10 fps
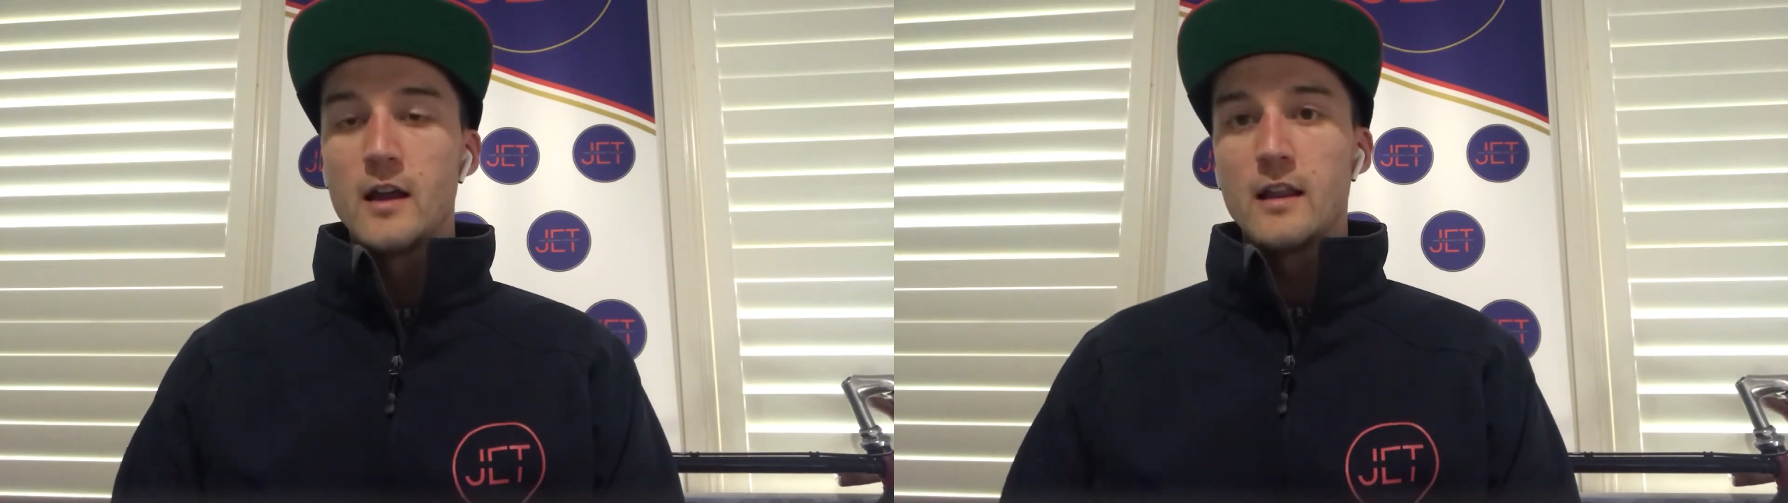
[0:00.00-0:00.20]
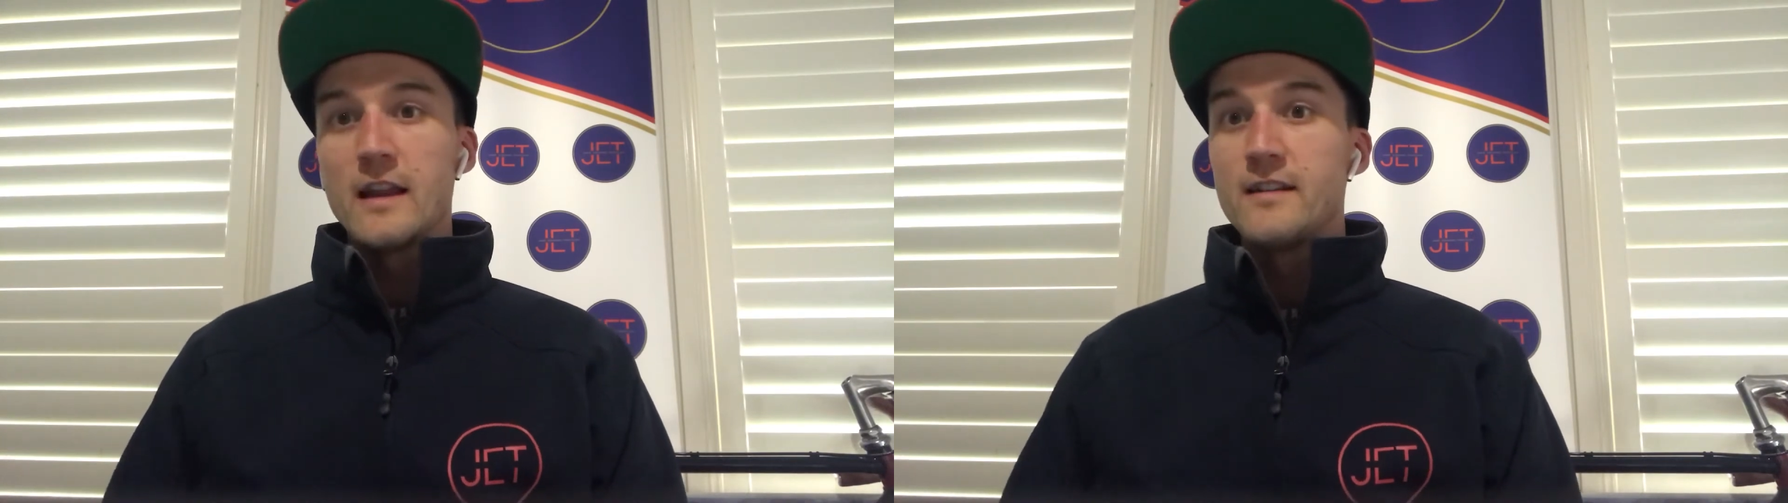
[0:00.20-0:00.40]

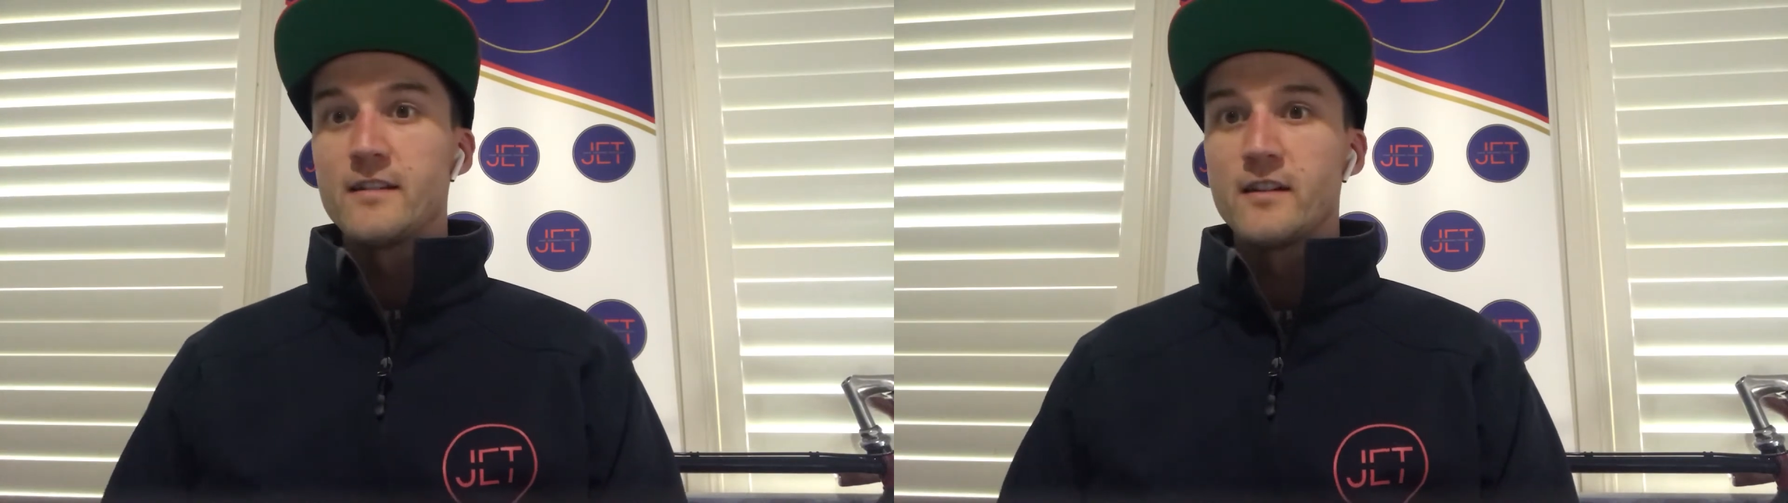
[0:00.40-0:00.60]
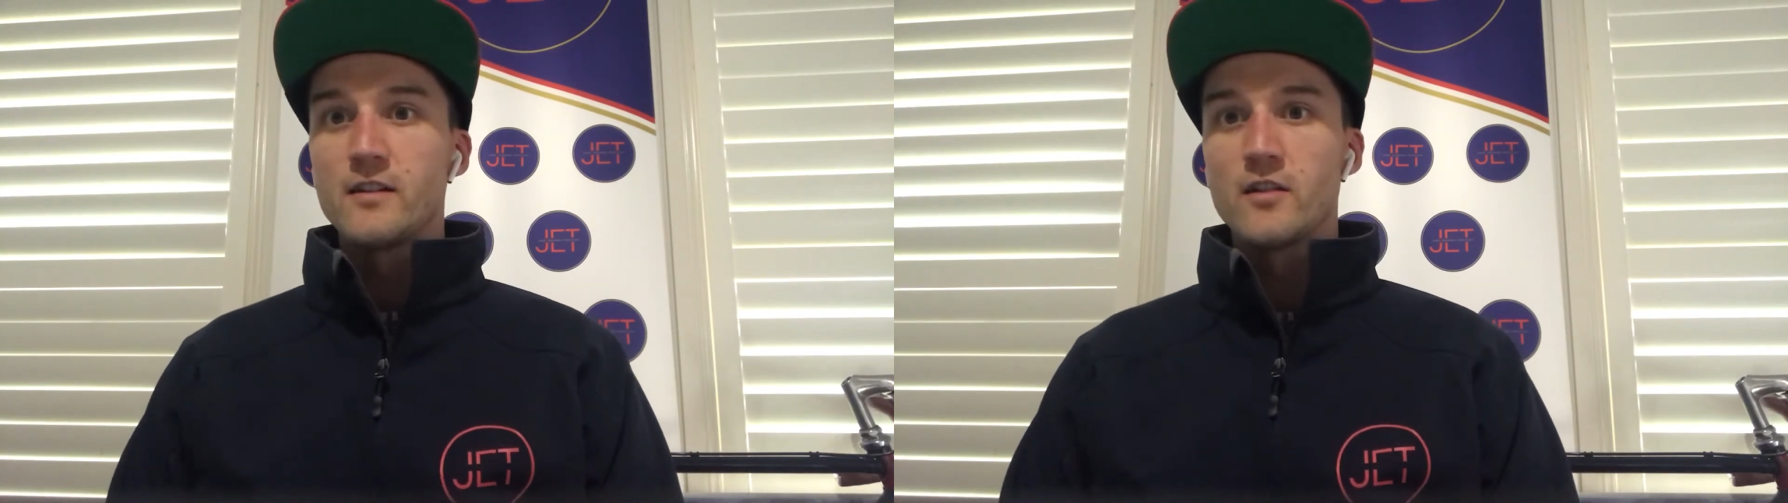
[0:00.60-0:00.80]
leads
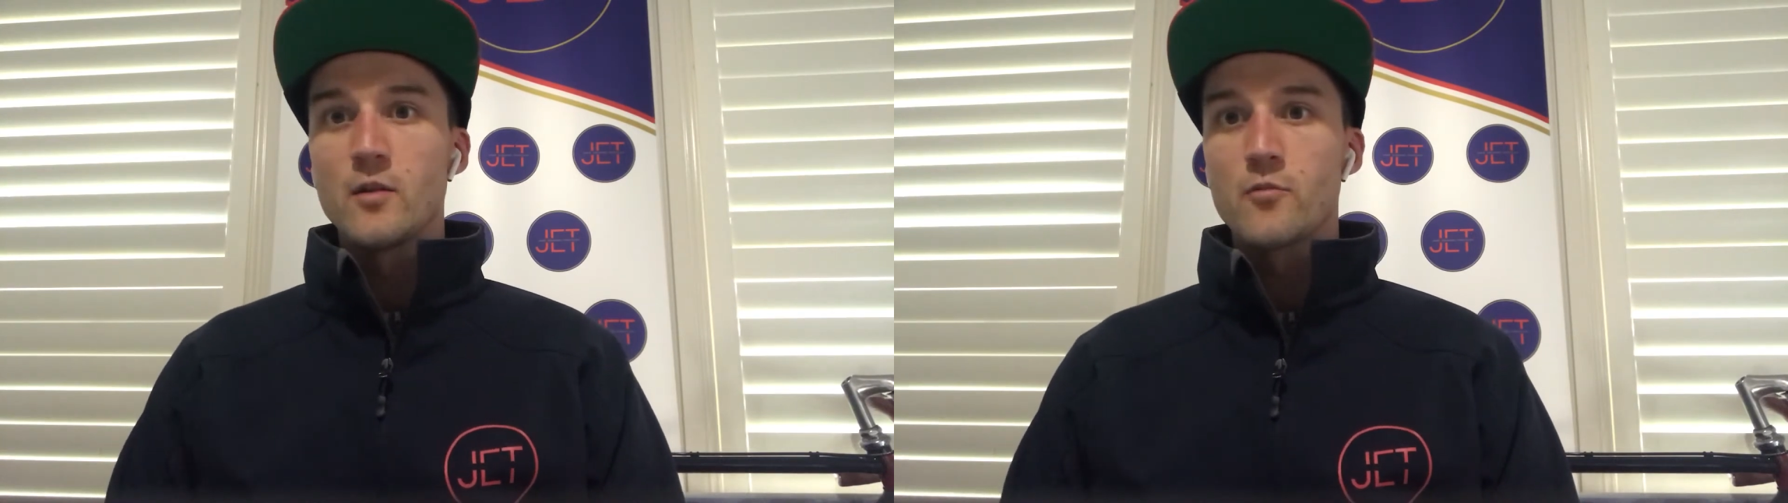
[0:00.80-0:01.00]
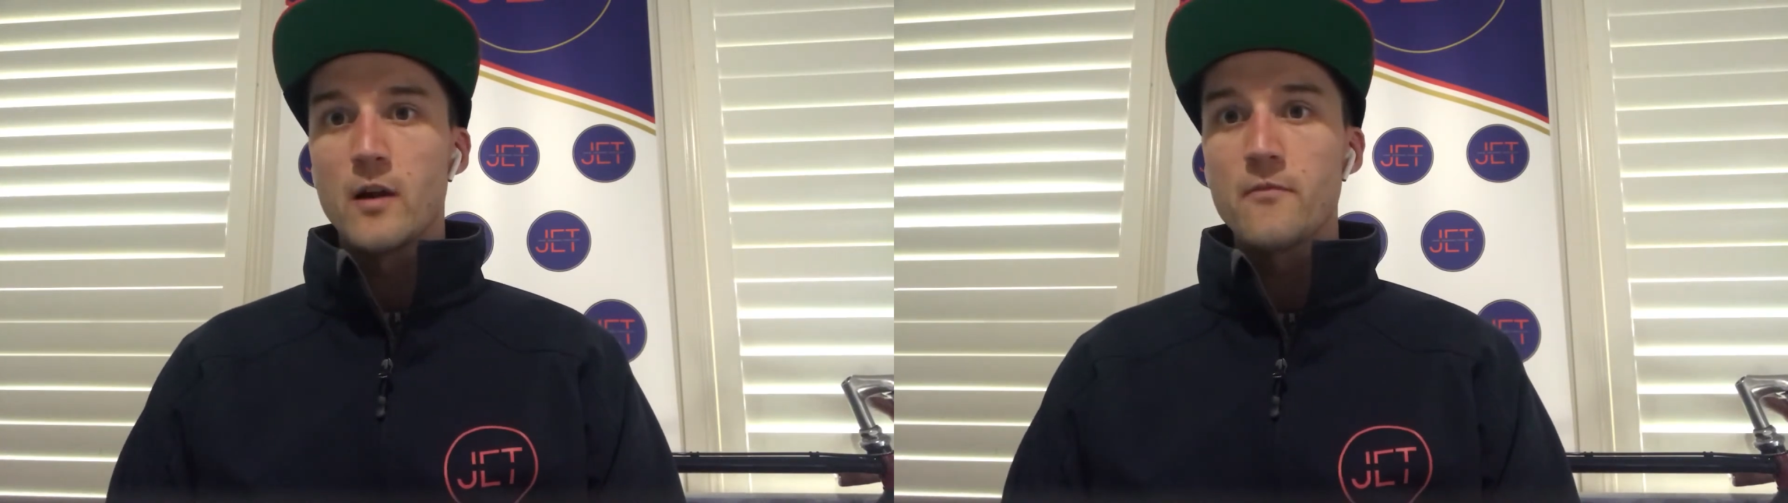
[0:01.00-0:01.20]
us into the
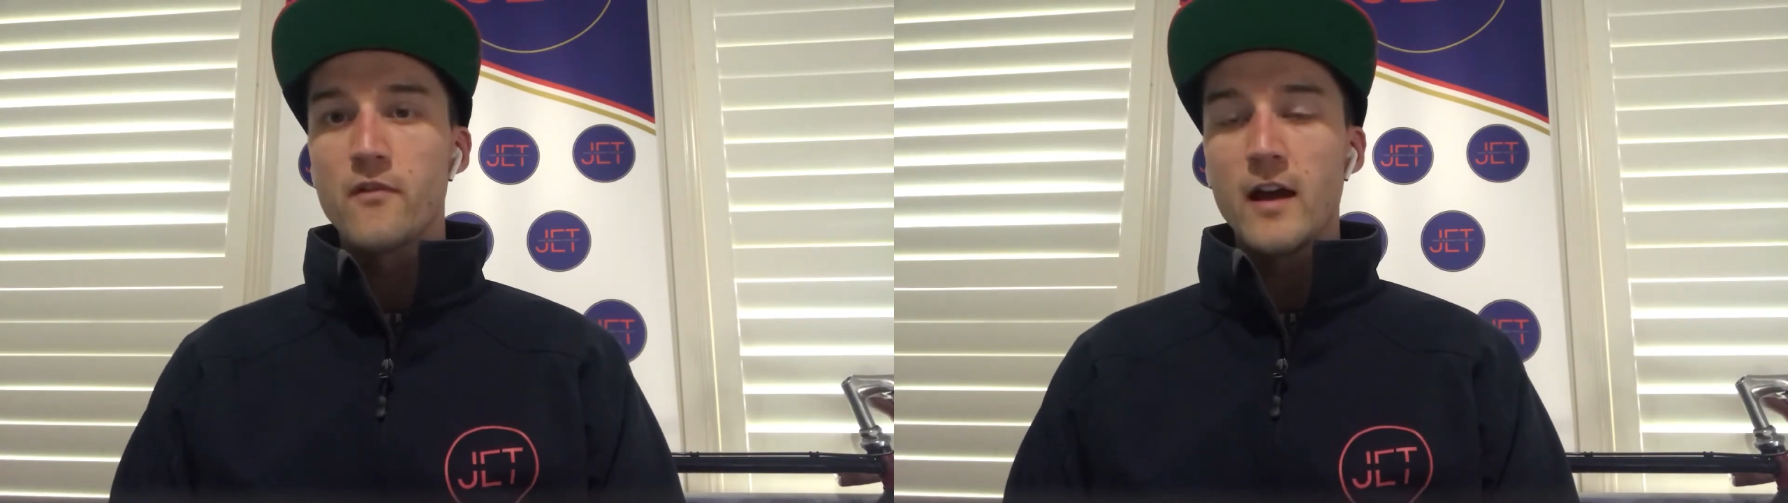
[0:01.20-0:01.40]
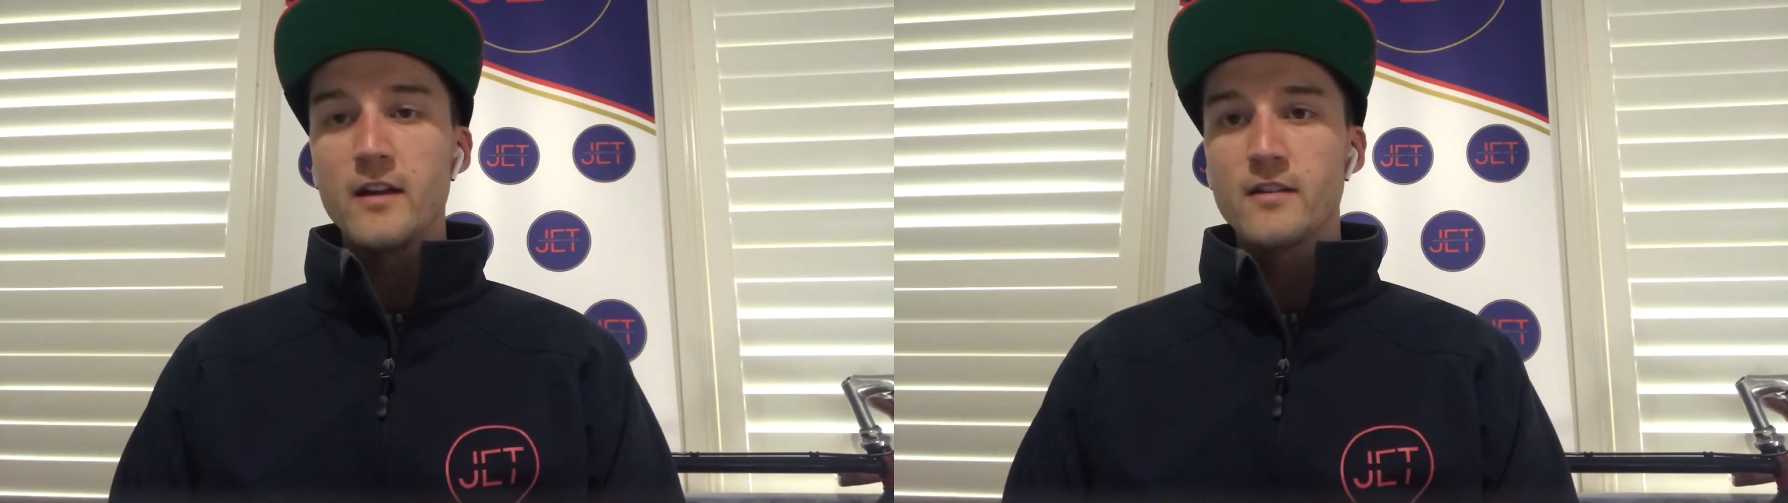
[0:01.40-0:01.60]
prep
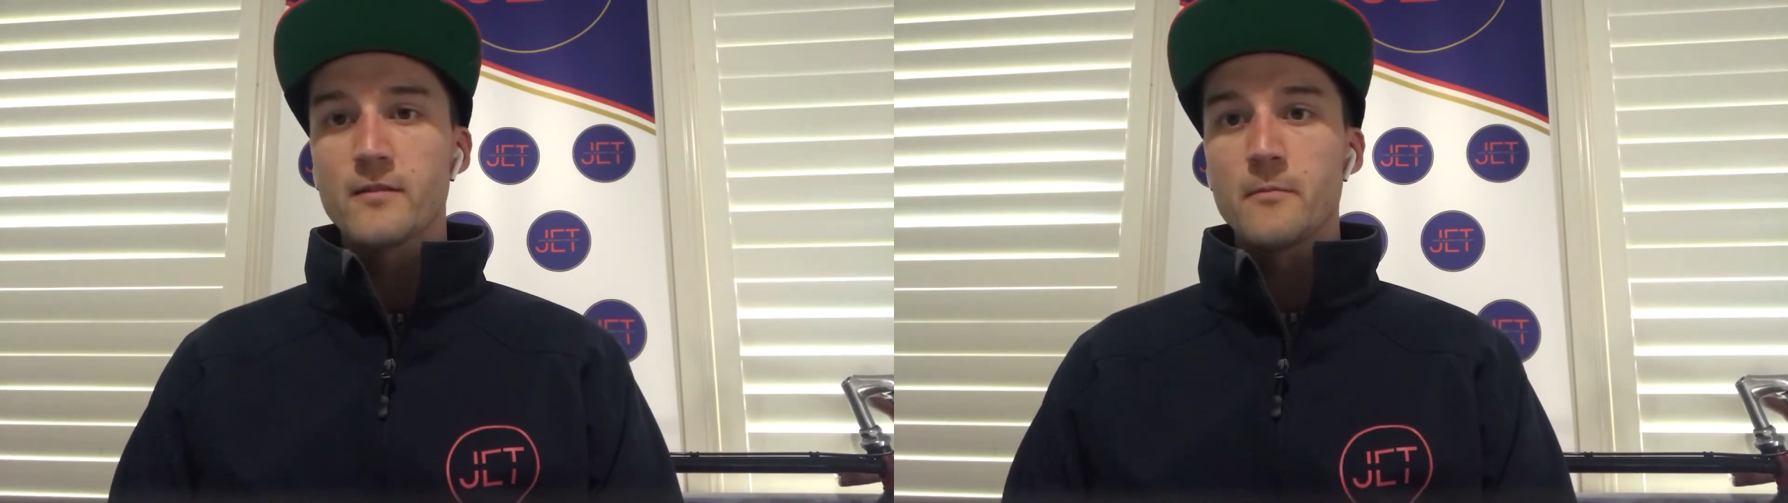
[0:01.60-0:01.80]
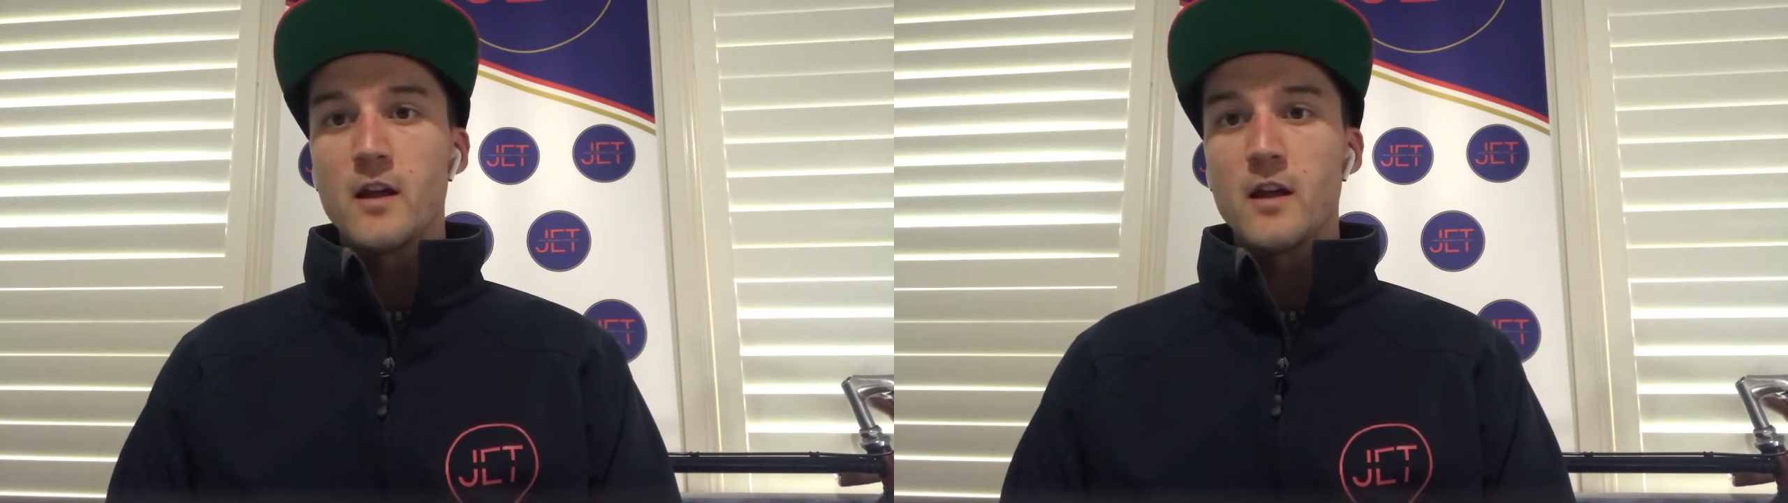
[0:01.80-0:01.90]
phase.